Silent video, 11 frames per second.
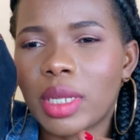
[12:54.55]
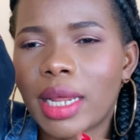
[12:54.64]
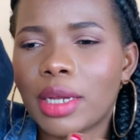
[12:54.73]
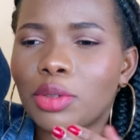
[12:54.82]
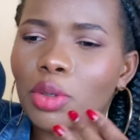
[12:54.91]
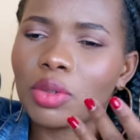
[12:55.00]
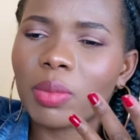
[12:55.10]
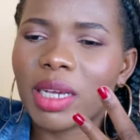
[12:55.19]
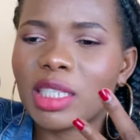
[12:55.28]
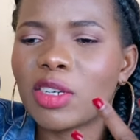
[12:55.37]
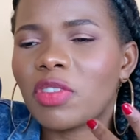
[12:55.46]
And I told
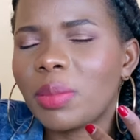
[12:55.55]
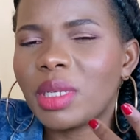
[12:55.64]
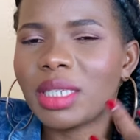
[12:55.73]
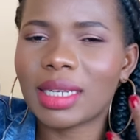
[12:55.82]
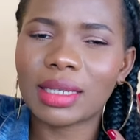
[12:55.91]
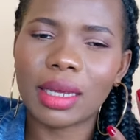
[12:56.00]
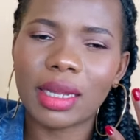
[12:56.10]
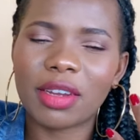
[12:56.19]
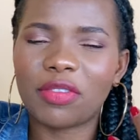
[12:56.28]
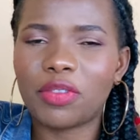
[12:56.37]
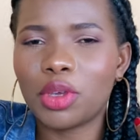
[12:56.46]
myself, let me just get
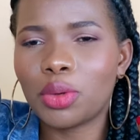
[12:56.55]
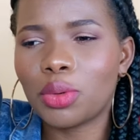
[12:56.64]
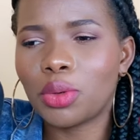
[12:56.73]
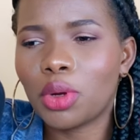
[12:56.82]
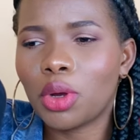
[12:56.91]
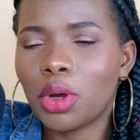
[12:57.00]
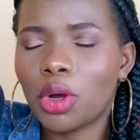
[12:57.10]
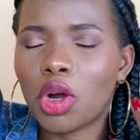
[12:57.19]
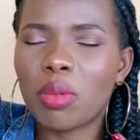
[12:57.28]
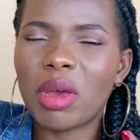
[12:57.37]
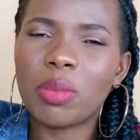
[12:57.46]
a few,
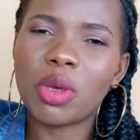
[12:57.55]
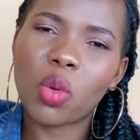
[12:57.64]
or maybe